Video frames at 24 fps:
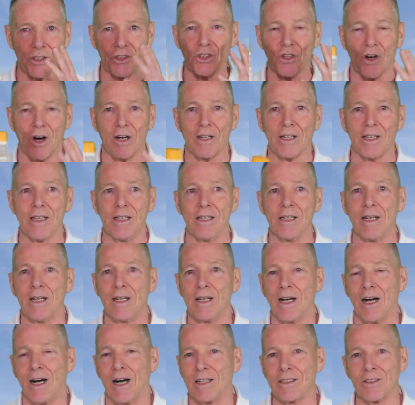they're chalky.
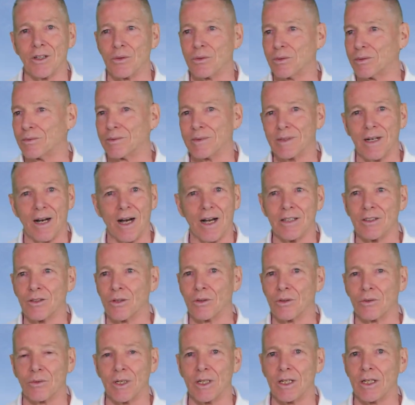I don't, I
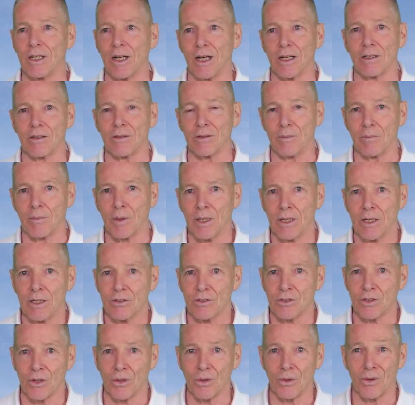don't really like them.
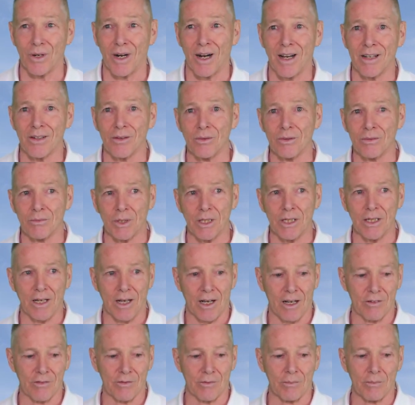So I don't really
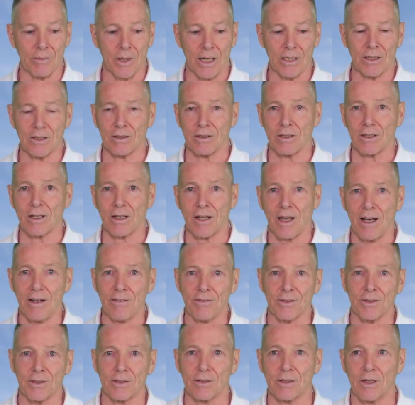have much
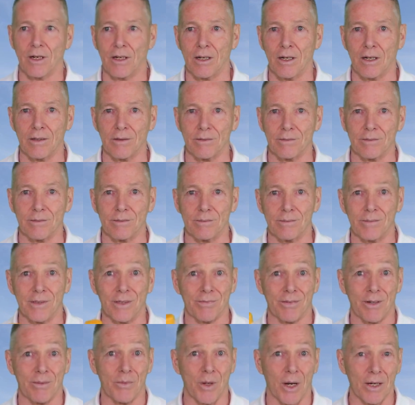left uh,
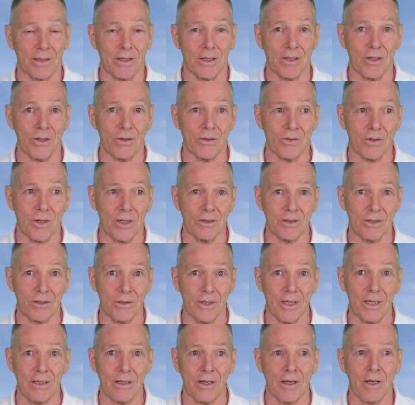if I'm not going to use
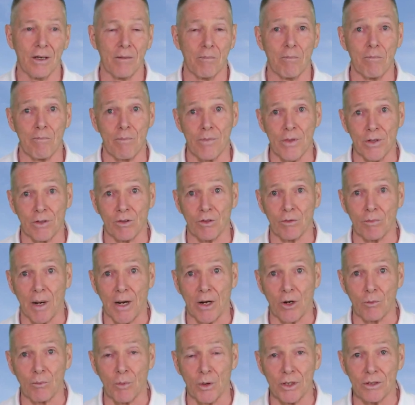sunscreen. This is
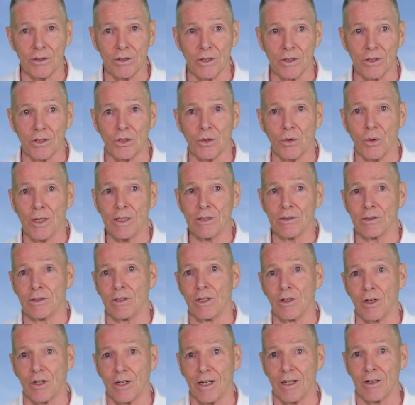my own personal choice.
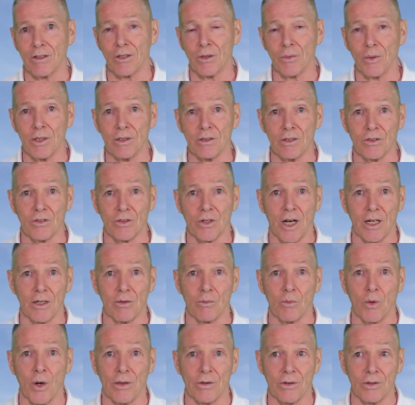Look into it,
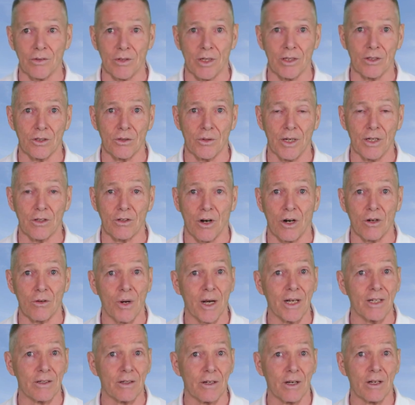decide whether sunscreens are
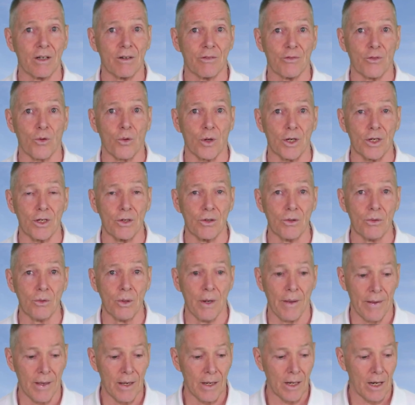right for
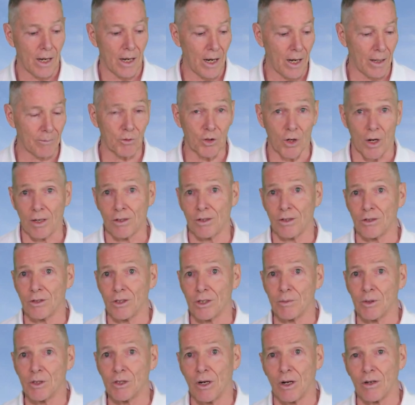you. Uh, talk to your
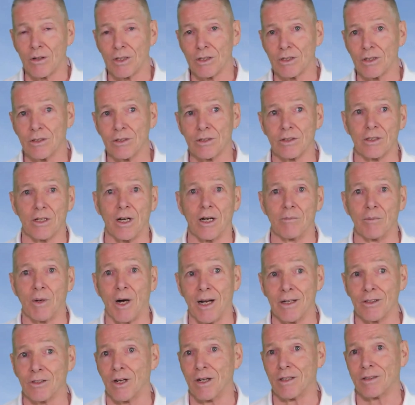dermatologist. Um,
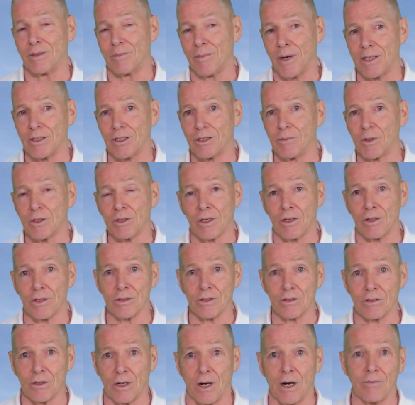I talked to my
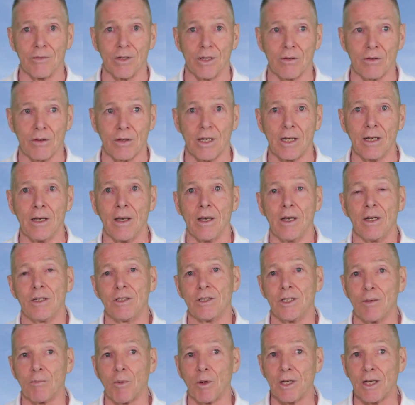dermatologist. Obviously,
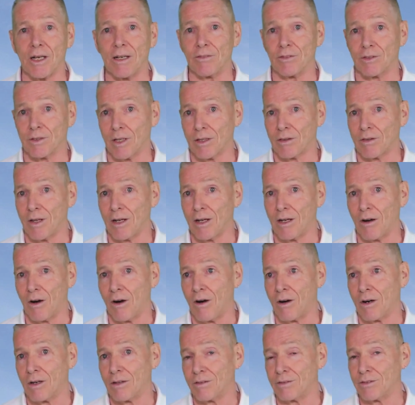she believes that they
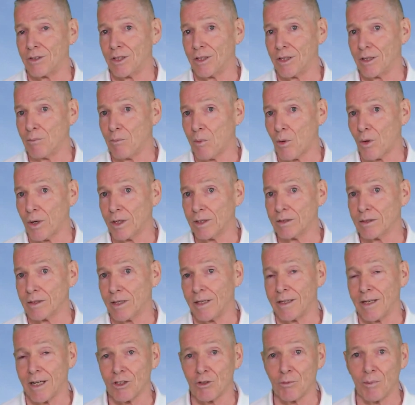are very
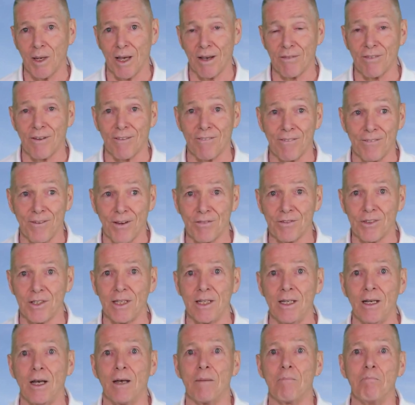important, and SPF
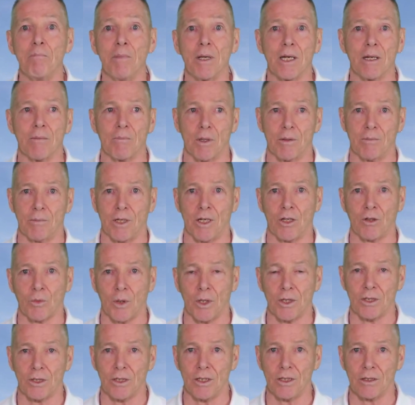50 minimum is
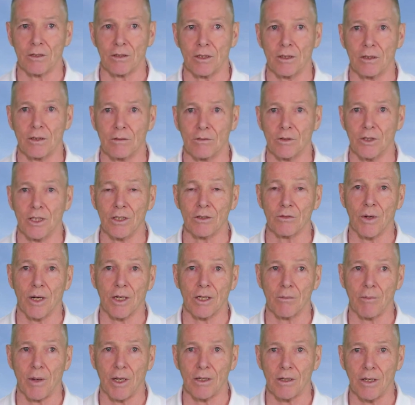what she's she's
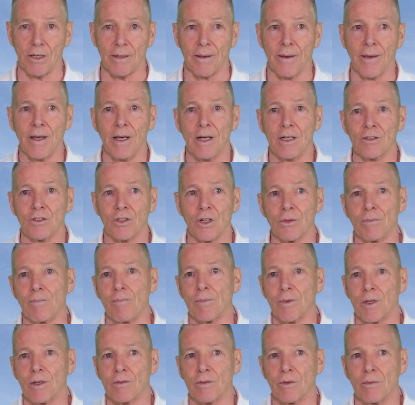recommending. So